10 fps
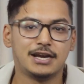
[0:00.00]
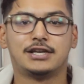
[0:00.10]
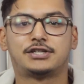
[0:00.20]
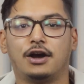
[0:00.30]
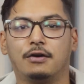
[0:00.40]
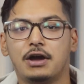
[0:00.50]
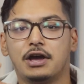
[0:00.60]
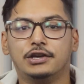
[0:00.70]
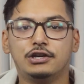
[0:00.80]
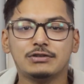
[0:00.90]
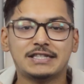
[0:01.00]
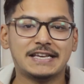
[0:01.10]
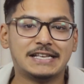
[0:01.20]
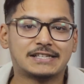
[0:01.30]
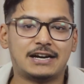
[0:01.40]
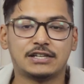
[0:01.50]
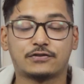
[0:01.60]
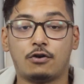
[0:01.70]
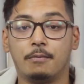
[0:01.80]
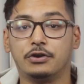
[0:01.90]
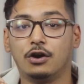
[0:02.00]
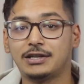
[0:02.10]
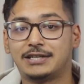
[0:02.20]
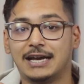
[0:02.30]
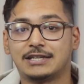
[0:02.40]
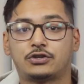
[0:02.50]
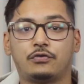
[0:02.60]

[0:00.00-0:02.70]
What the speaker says: So use the insights from your test